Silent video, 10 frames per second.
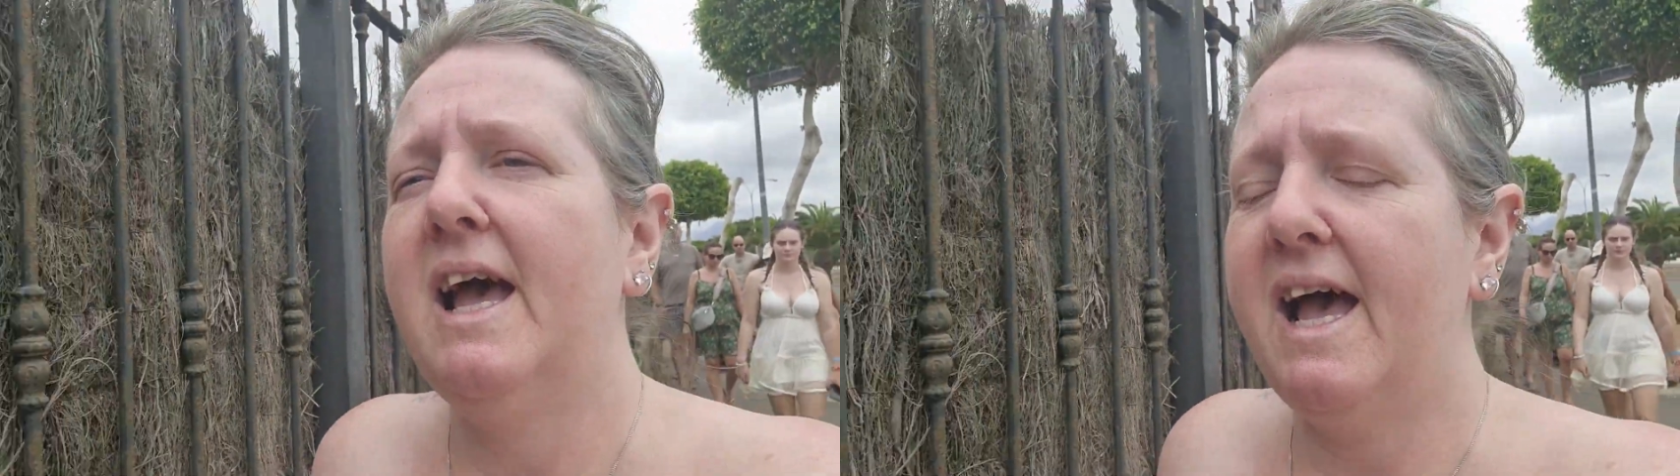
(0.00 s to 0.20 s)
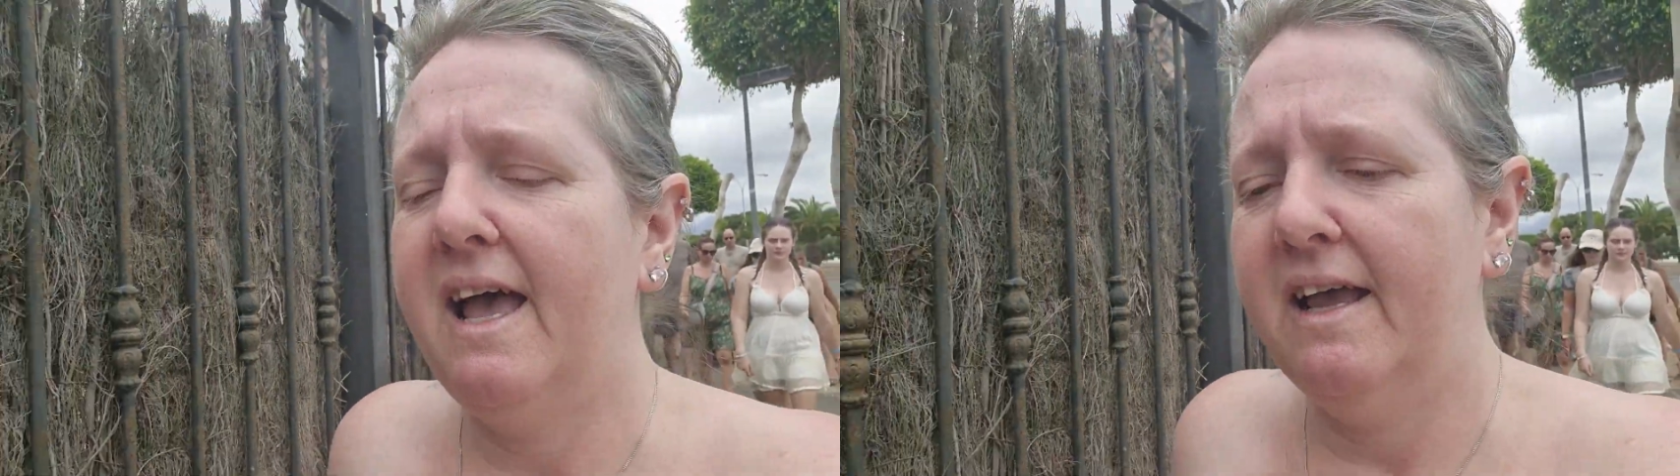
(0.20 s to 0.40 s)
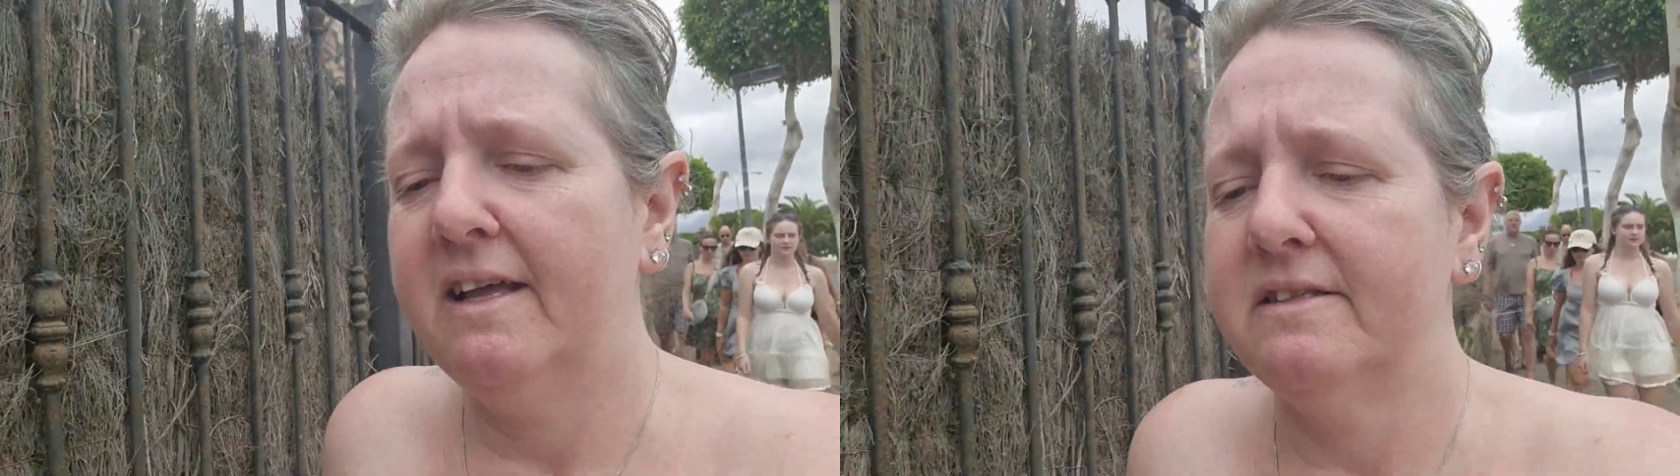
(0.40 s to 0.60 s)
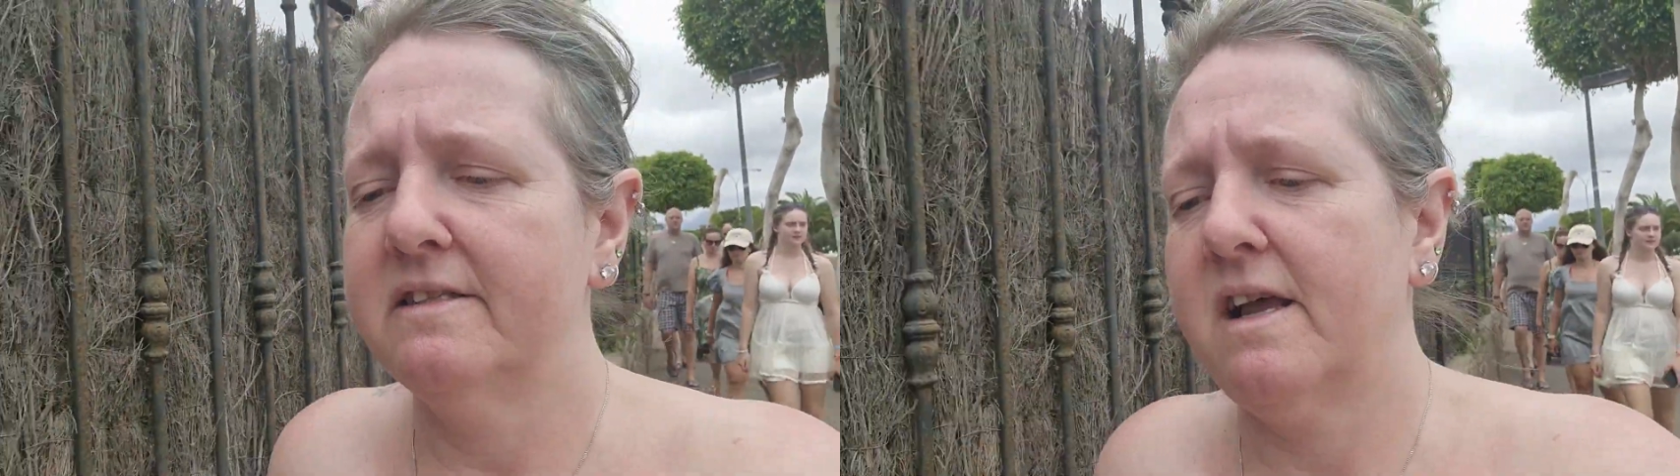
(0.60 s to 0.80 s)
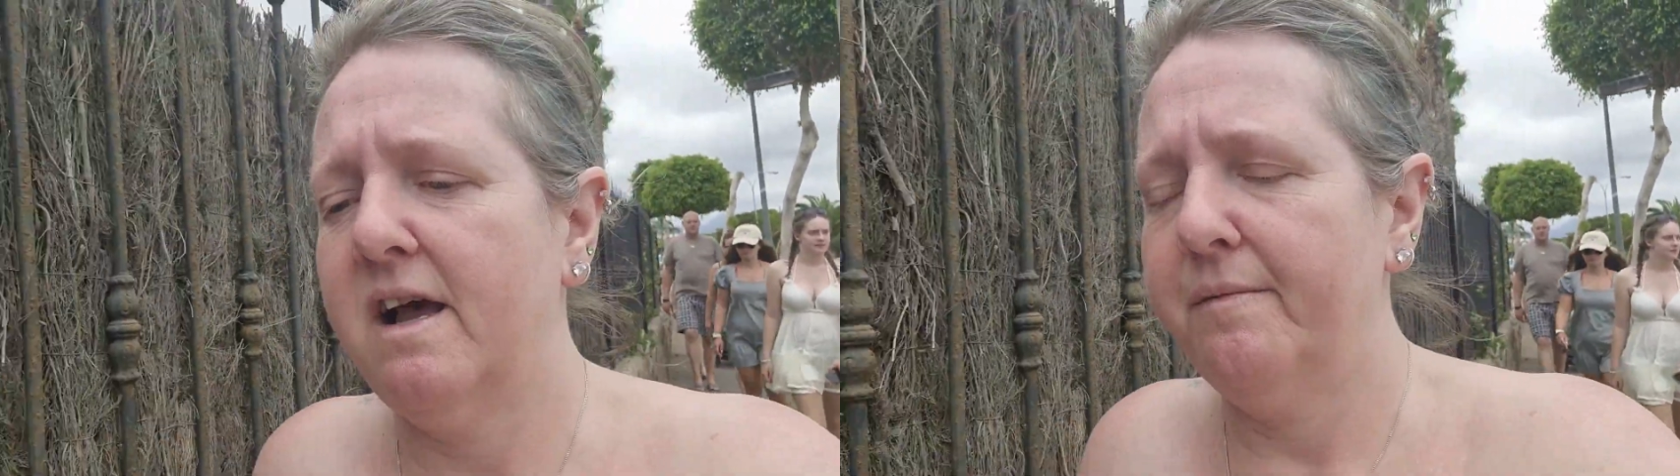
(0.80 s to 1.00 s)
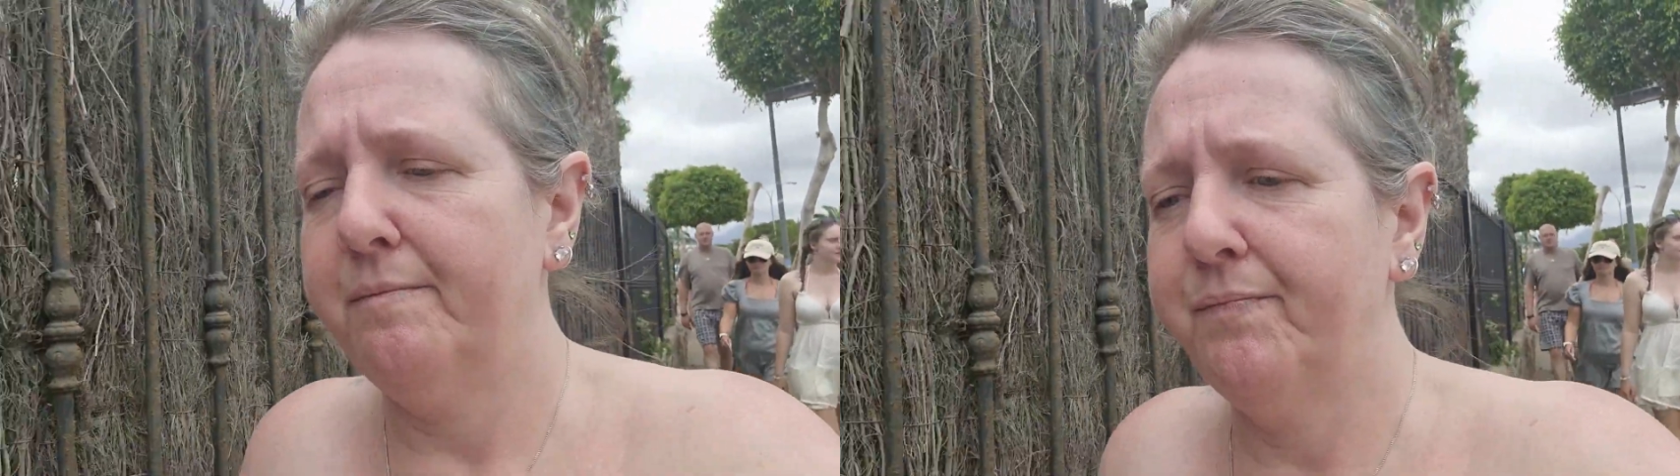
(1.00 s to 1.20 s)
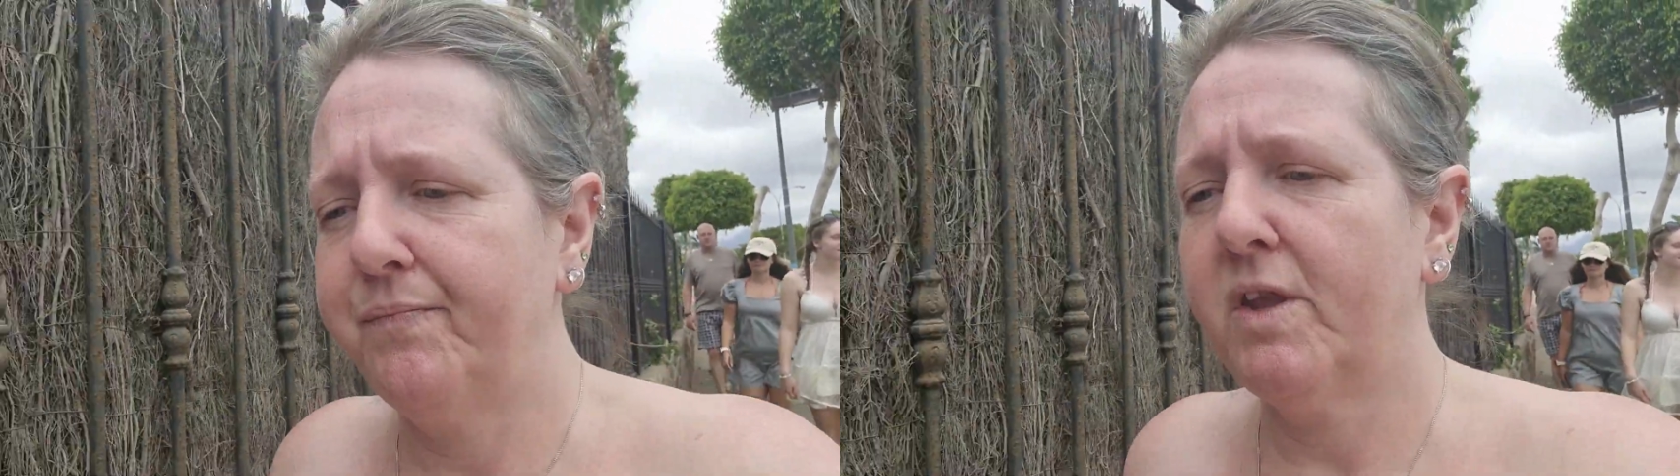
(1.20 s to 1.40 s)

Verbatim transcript: And um,